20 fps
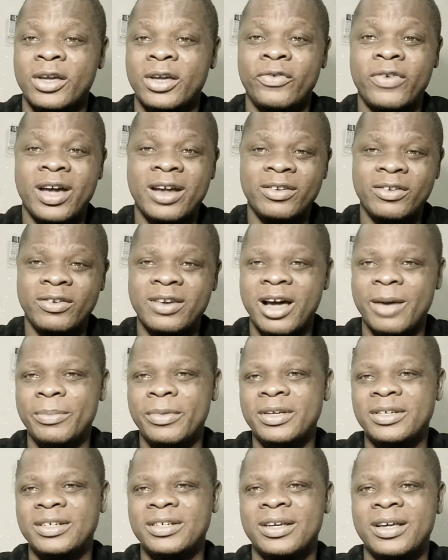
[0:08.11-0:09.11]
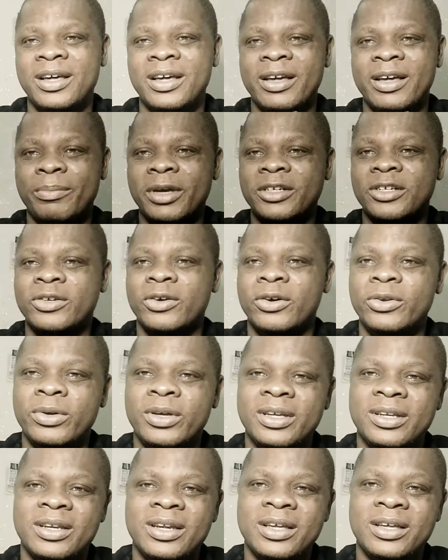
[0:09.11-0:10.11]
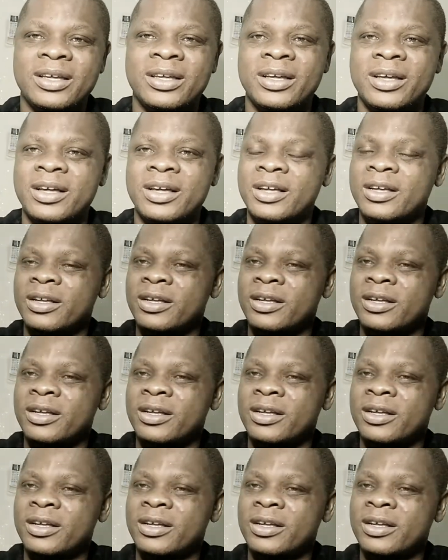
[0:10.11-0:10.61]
If you are new in Amish, make sure you hit the